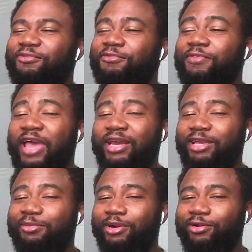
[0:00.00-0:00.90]
Fanny,
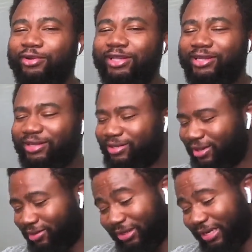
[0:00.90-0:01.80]
bro, really? I
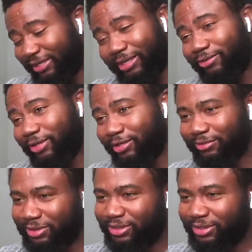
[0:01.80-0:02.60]
don't like that word, but...